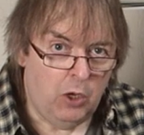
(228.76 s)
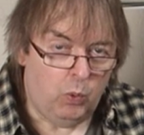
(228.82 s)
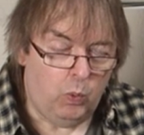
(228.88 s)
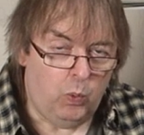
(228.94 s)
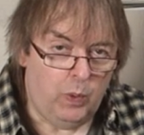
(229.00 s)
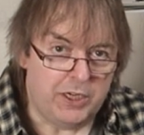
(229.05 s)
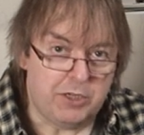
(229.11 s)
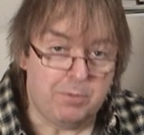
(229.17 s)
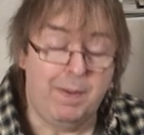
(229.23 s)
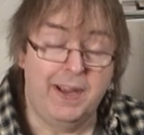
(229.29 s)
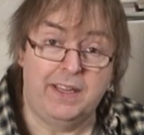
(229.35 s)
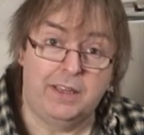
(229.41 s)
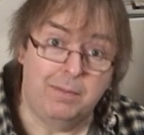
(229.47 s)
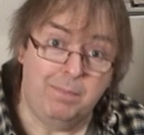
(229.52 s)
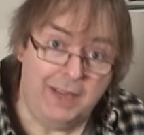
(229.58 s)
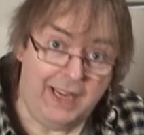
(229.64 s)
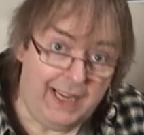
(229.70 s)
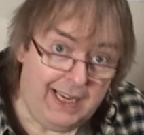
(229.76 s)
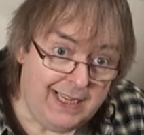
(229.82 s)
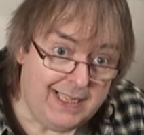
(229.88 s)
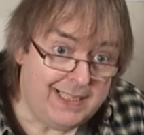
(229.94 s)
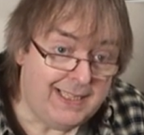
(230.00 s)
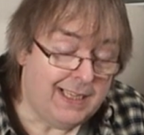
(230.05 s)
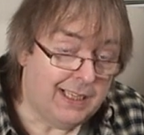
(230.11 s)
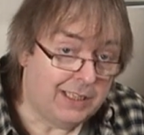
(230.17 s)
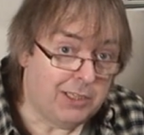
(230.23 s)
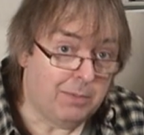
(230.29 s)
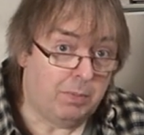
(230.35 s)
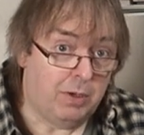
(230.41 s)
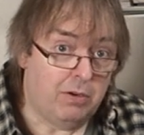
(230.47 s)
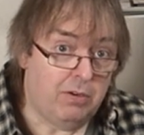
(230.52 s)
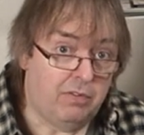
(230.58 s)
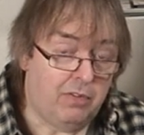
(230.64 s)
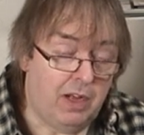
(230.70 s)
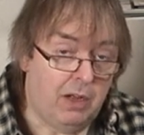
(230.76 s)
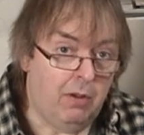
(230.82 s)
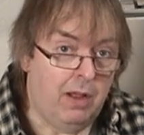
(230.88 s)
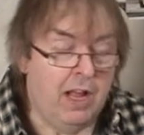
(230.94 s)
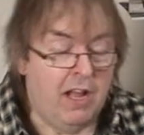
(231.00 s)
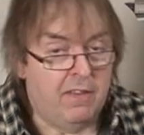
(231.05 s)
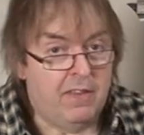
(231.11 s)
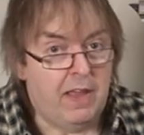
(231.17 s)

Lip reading: which make them easier to profile.